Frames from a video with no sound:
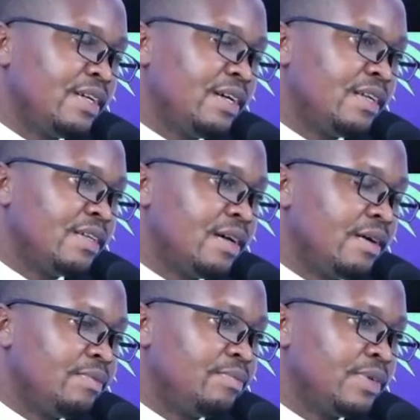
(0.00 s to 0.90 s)

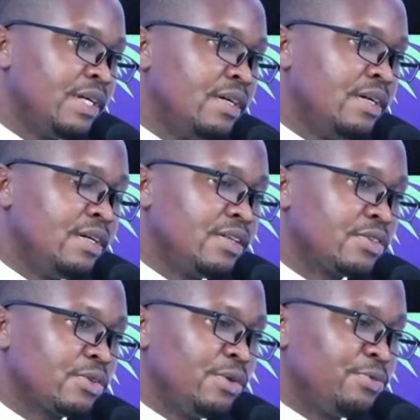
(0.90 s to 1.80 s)
and
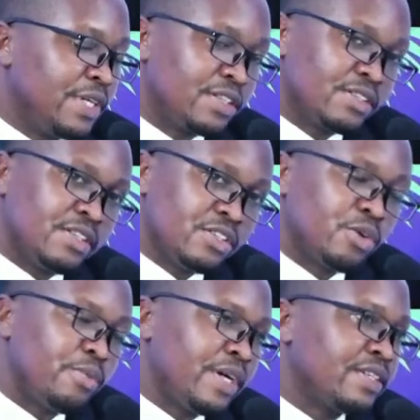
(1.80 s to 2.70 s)
so if there's
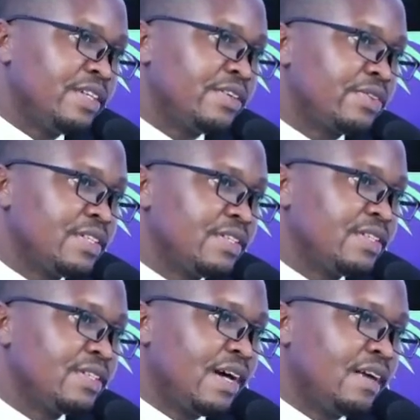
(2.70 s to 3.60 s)
so much
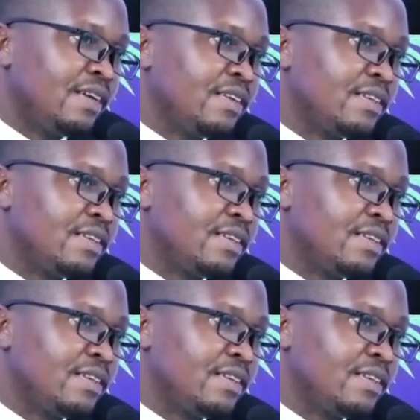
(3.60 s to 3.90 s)
interest and